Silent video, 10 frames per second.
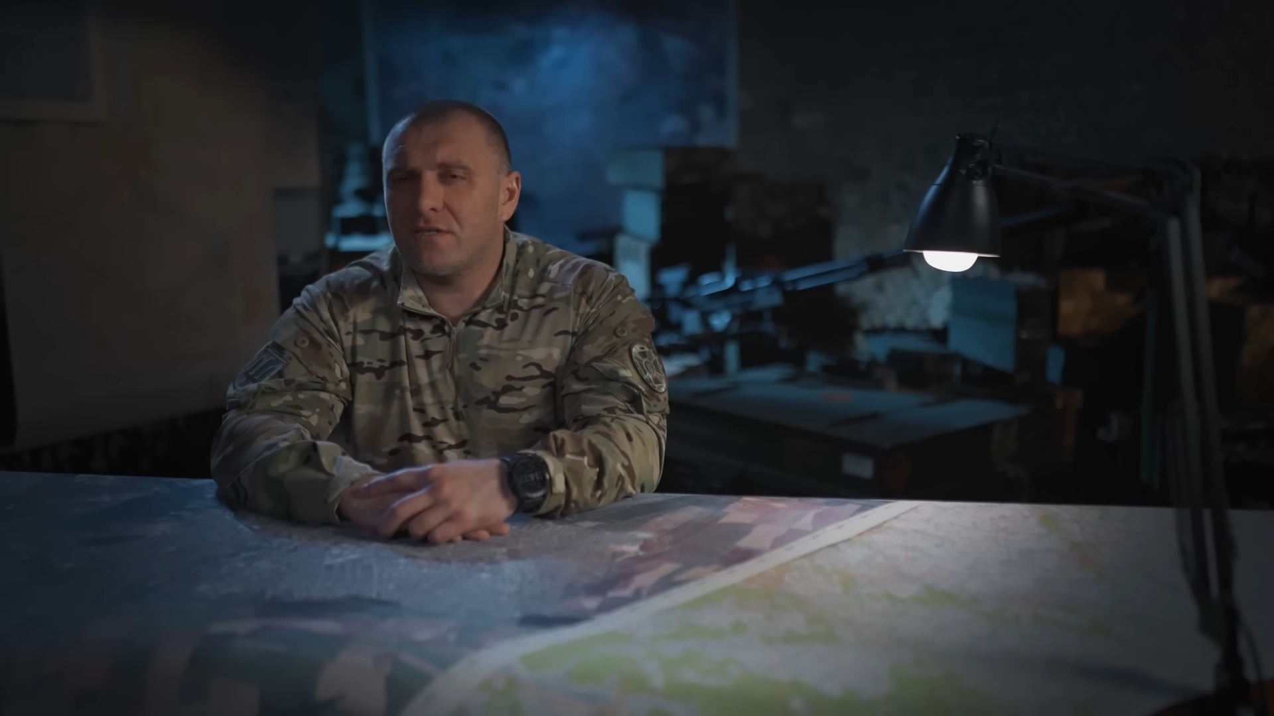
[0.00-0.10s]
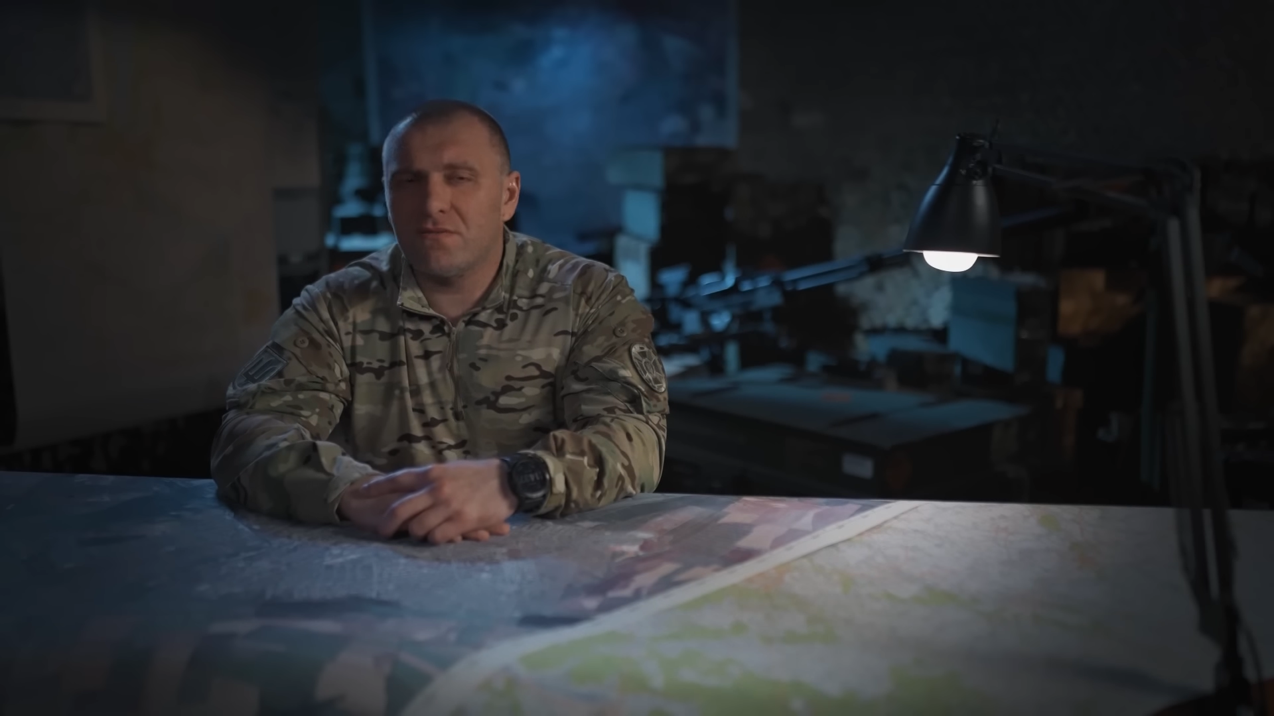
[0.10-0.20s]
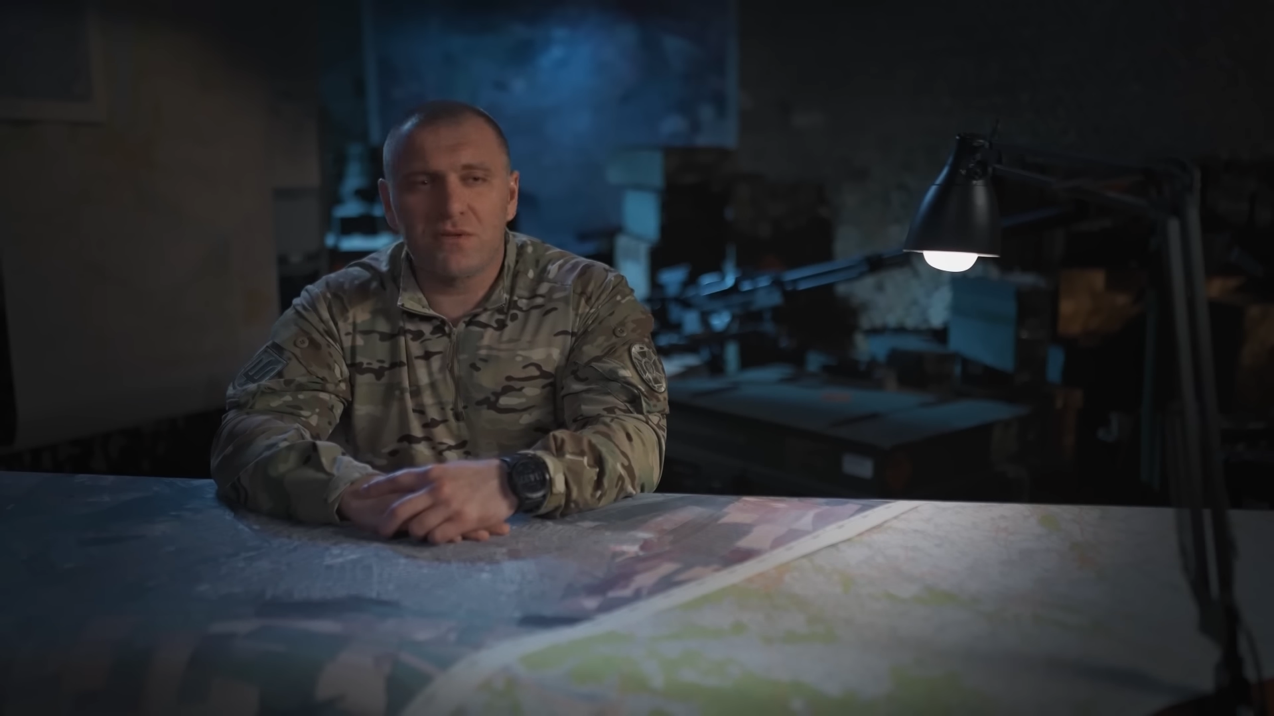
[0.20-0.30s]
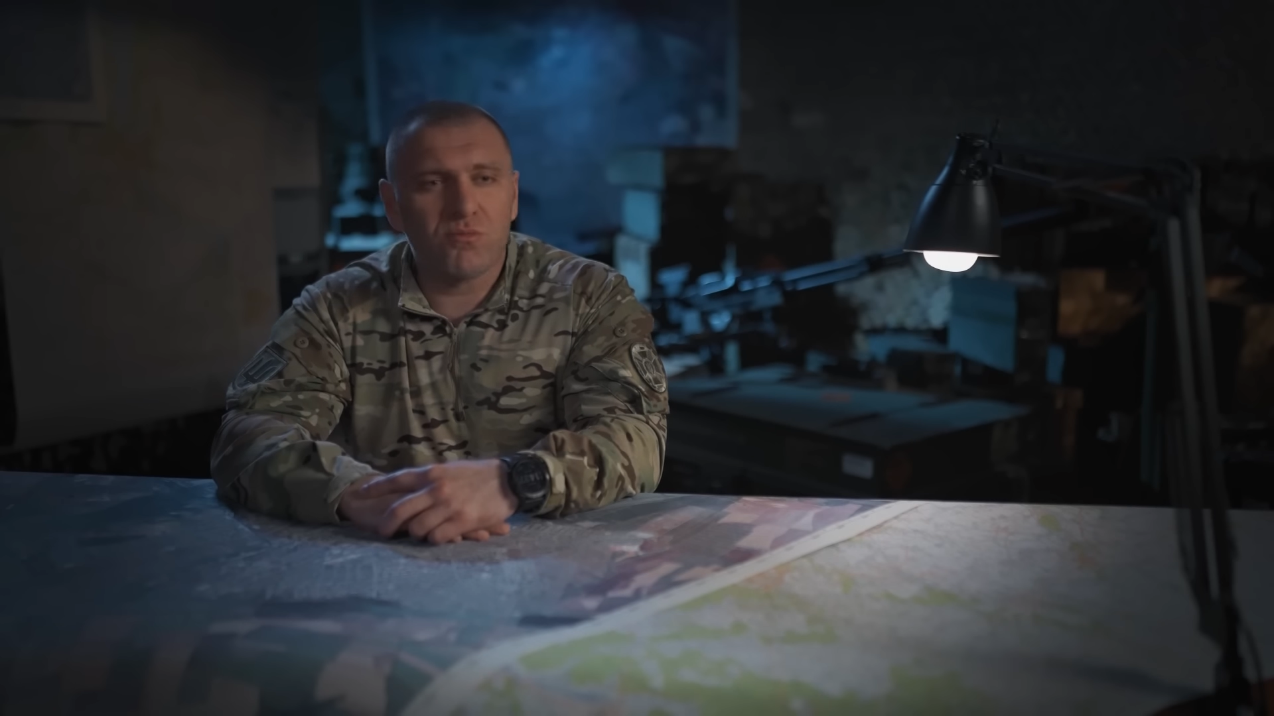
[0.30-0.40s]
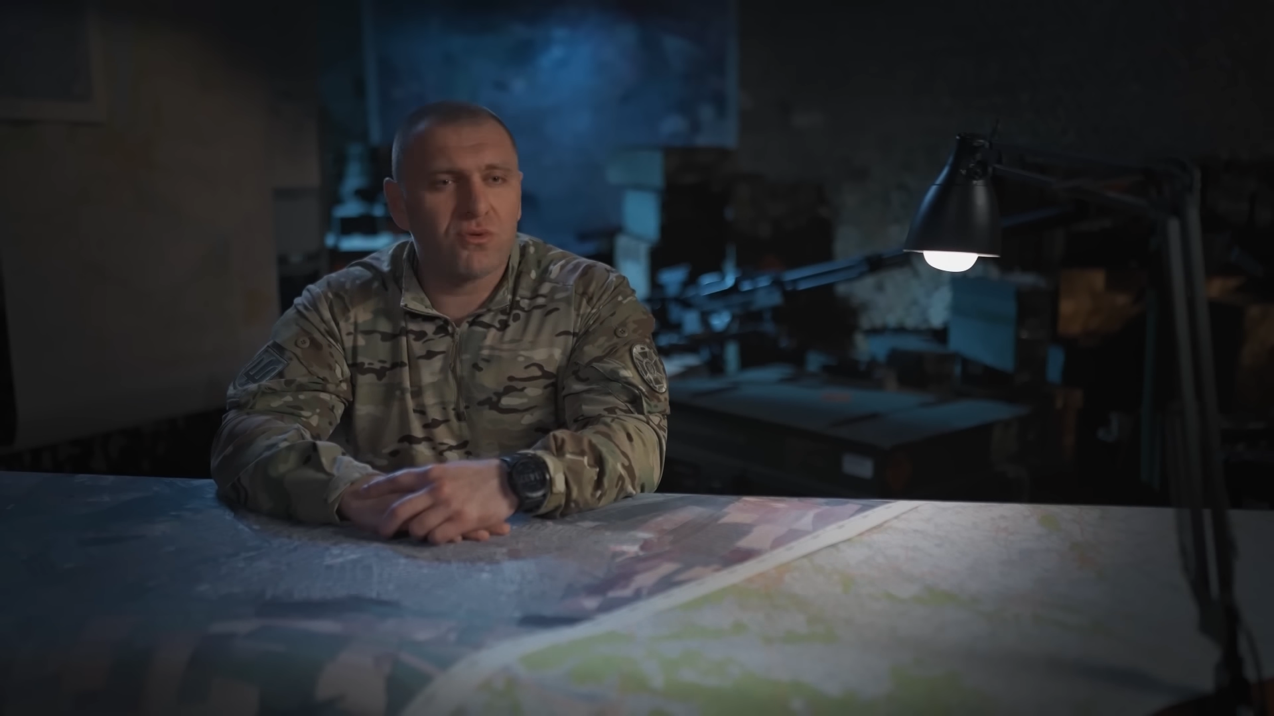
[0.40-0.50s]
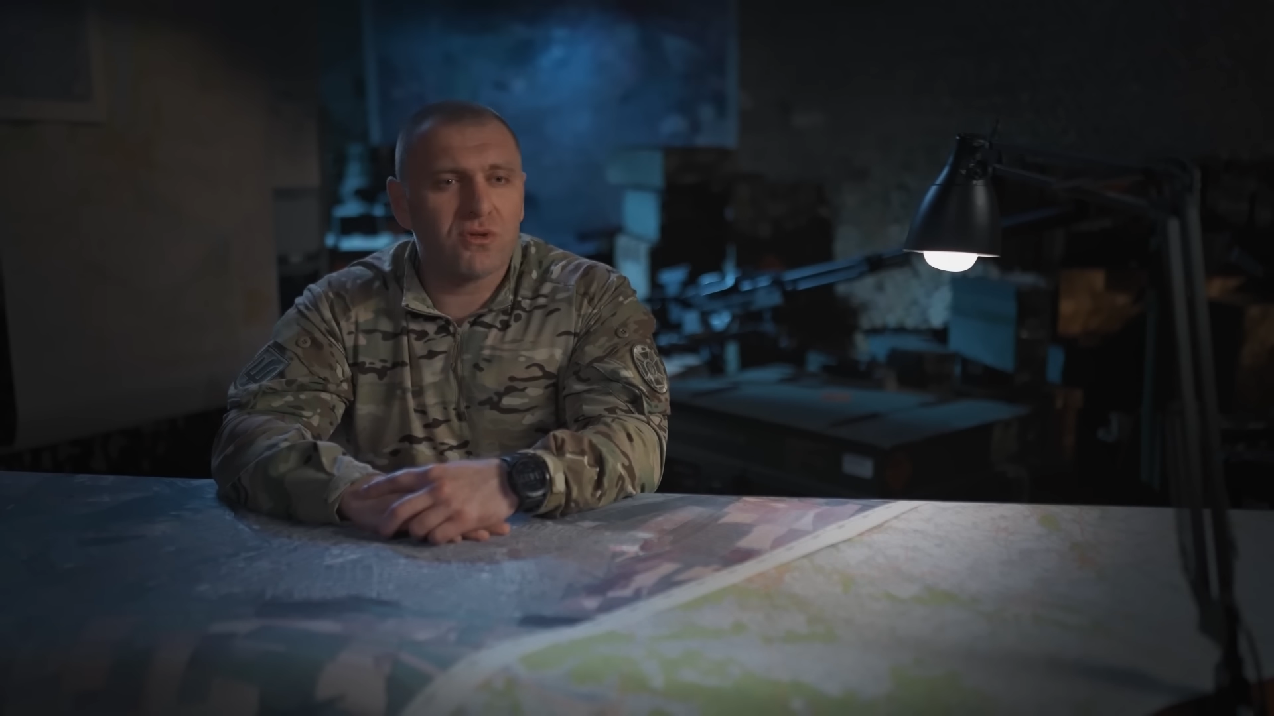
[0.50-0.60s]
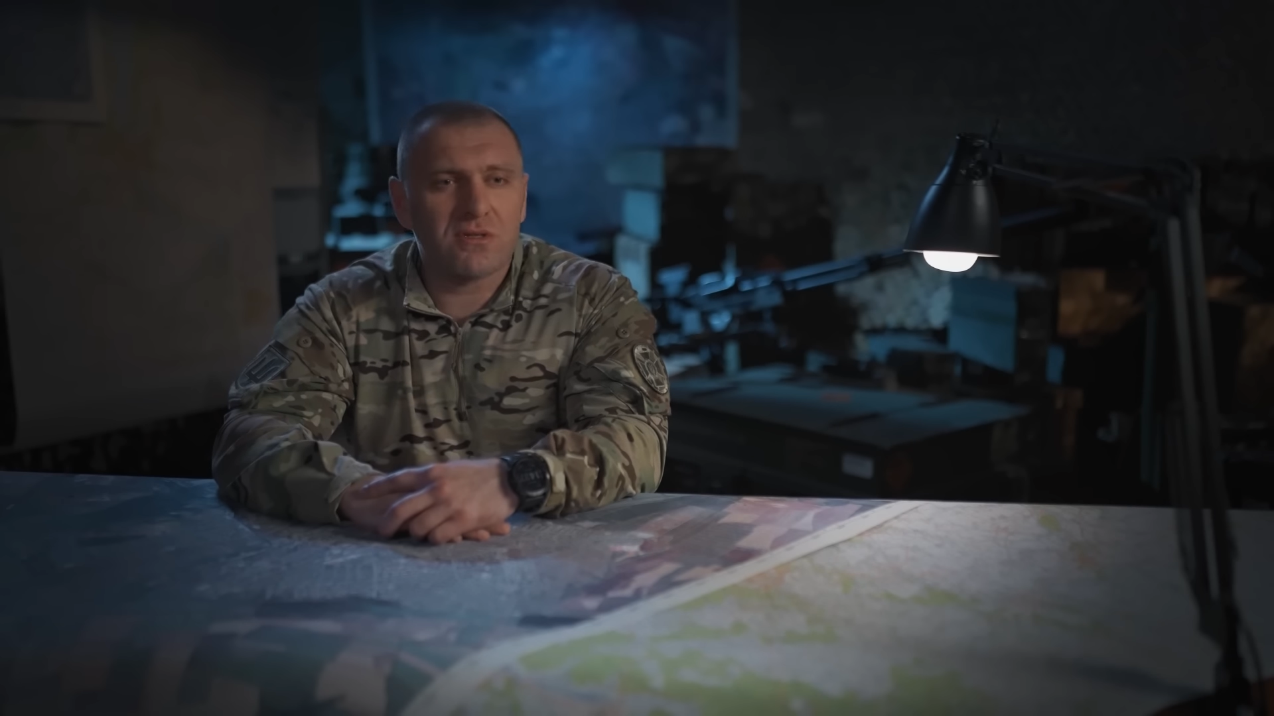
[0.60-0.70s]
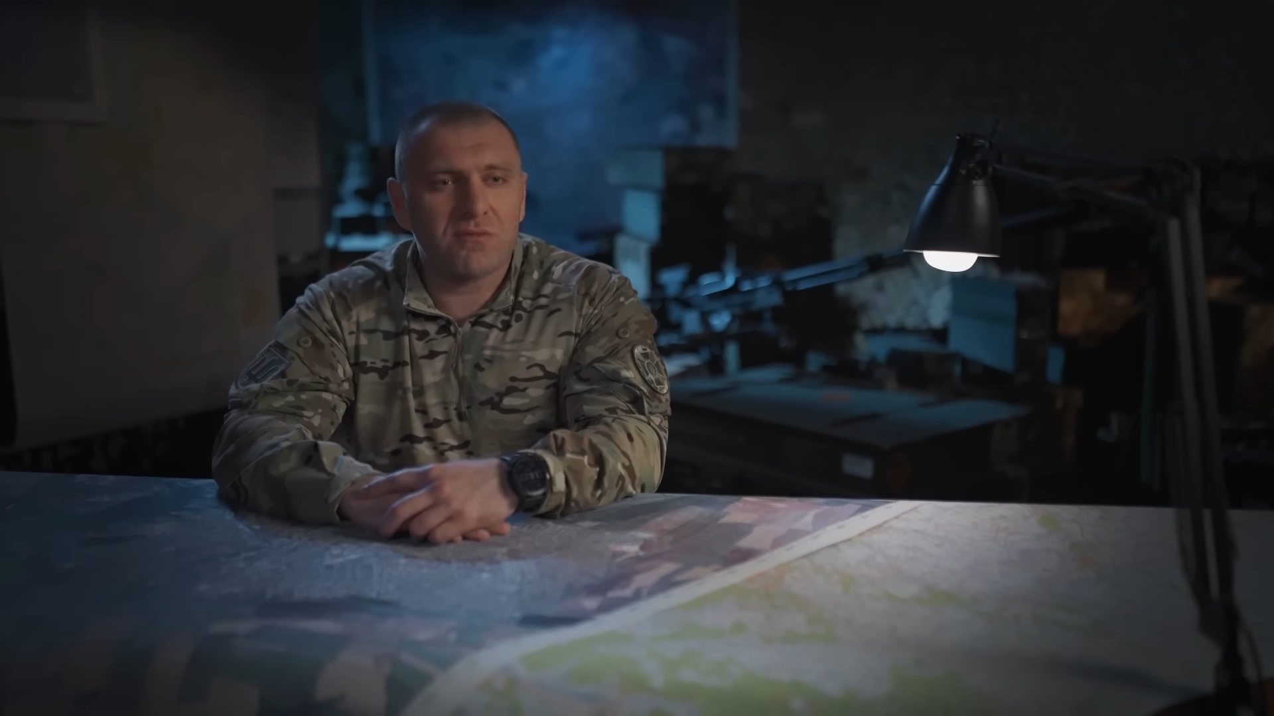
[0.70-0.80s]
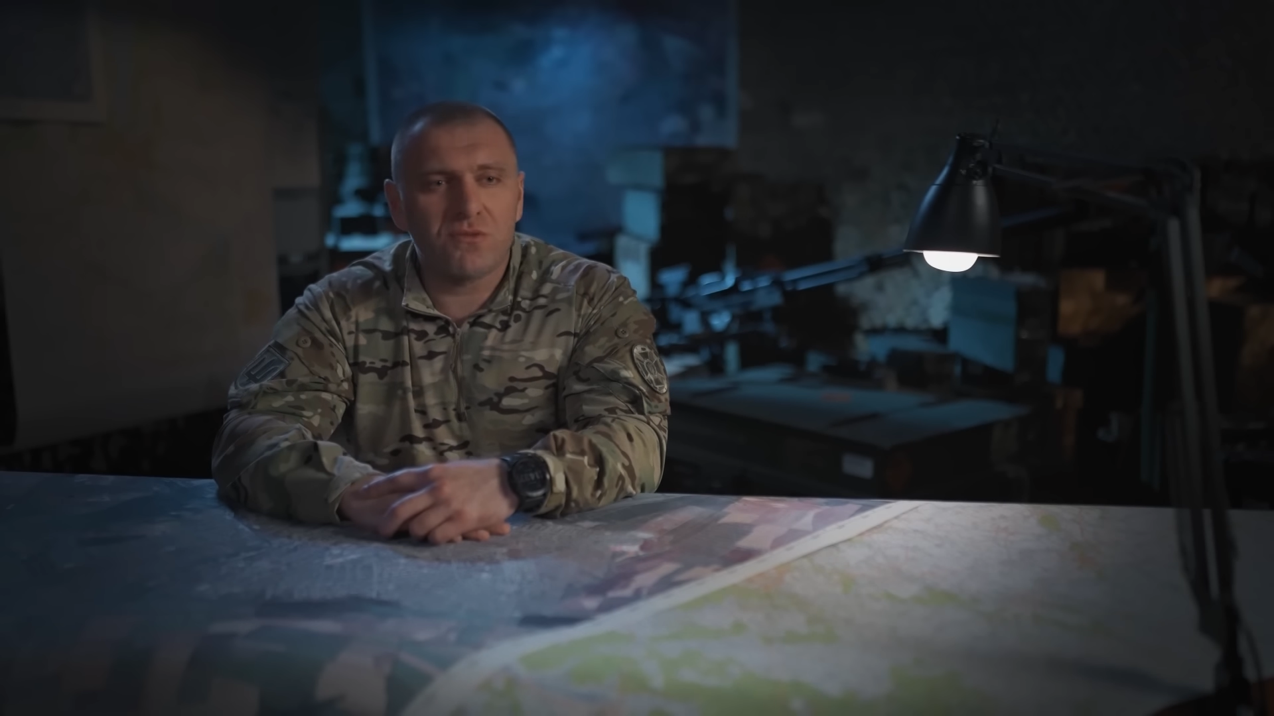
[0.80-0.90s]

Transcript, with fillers: chance.